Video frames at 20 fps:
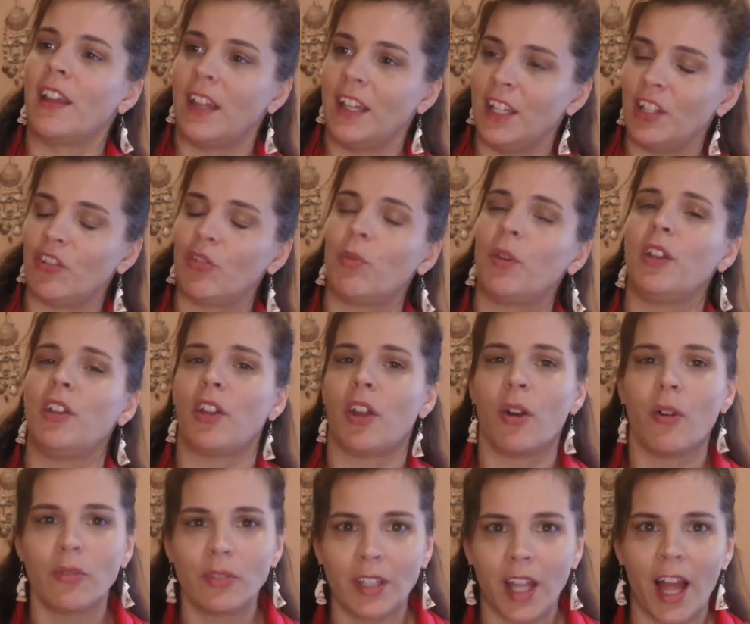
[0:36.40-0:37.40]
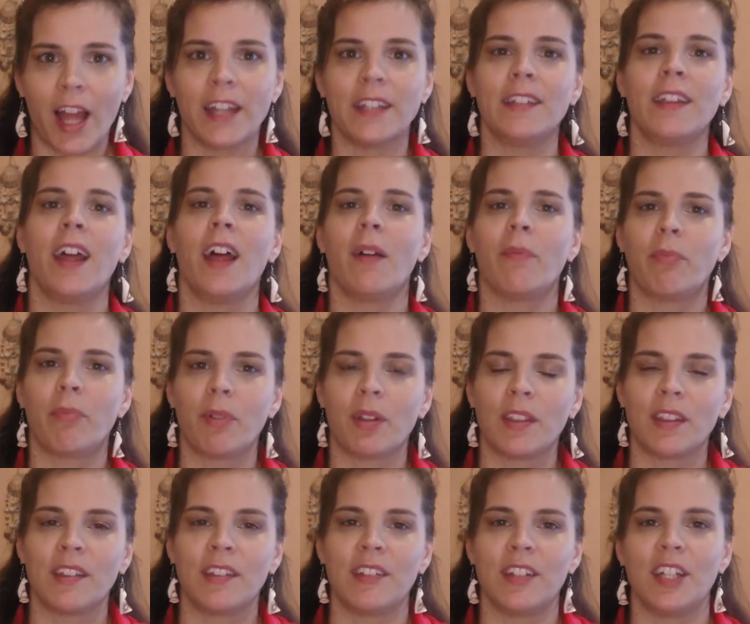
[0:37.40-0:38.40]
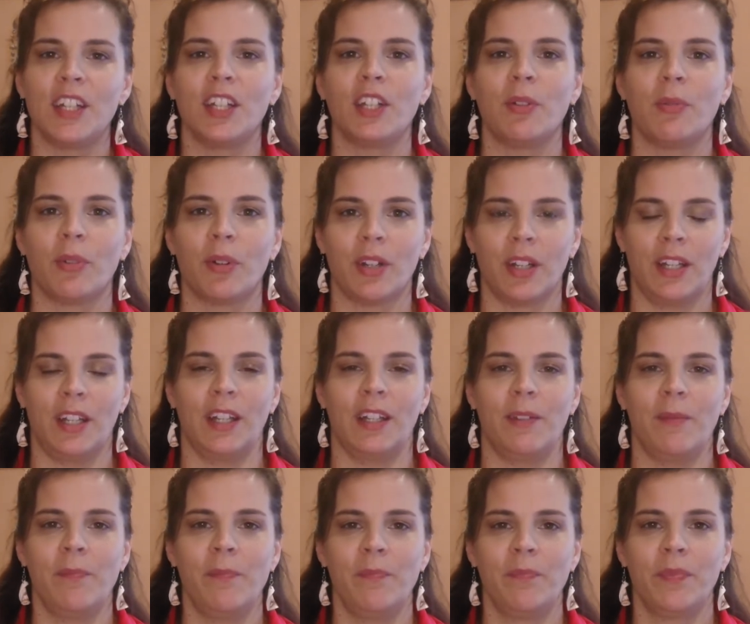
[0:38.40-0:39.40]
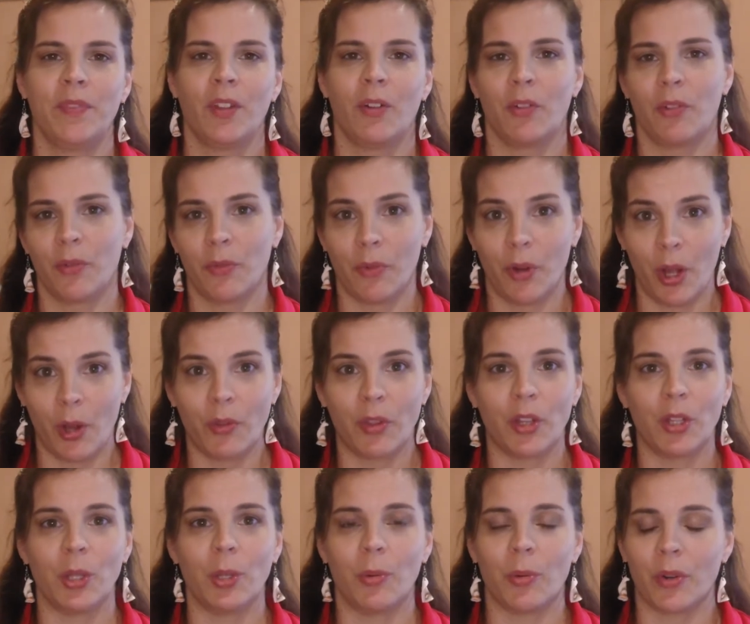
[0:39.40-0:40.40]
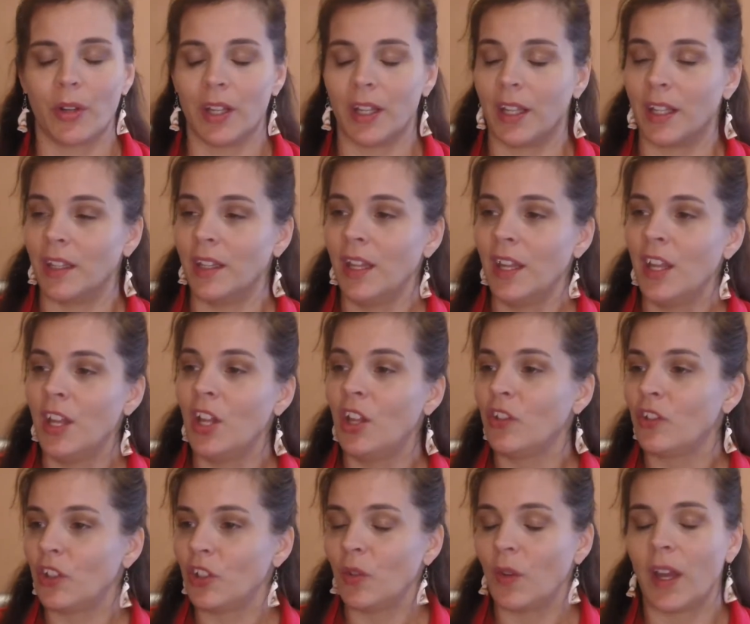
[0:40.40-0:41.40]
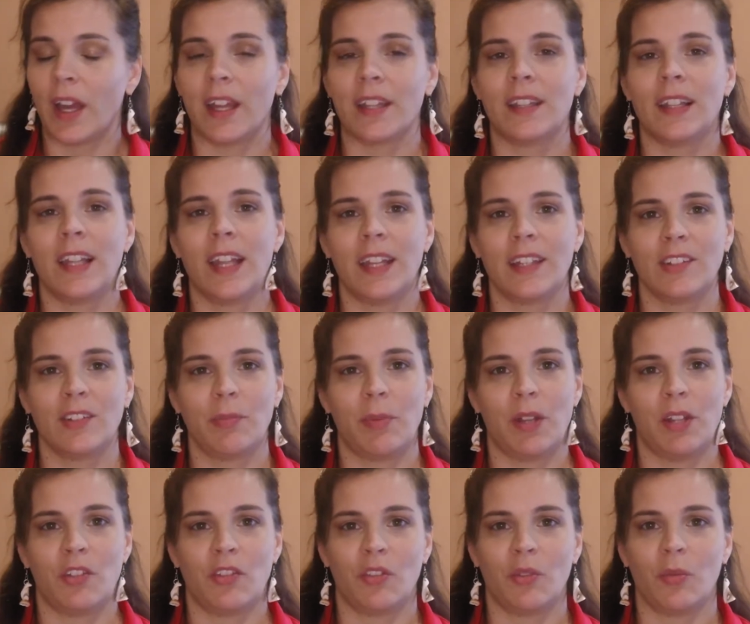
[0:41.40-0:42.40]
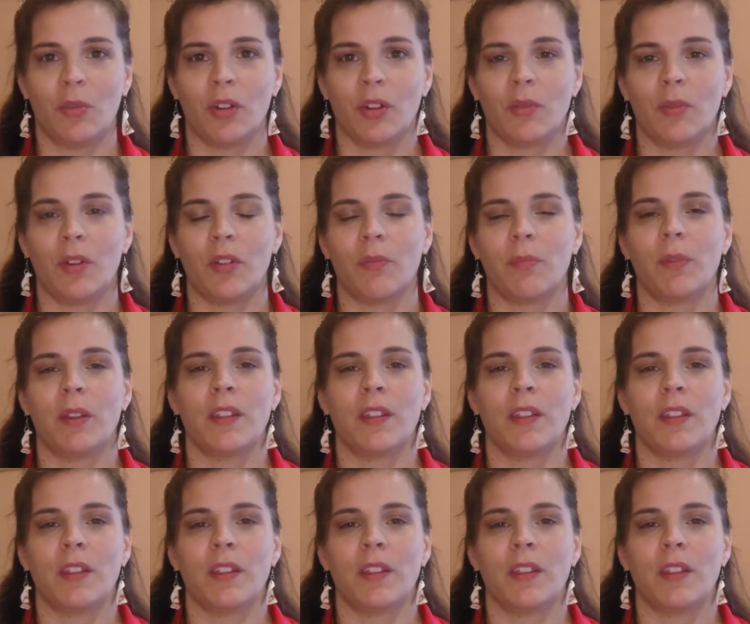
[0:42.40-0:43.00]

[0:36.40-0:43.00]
each window lined up with the seat you were in, or the row that you were in, so you had leg space to work with.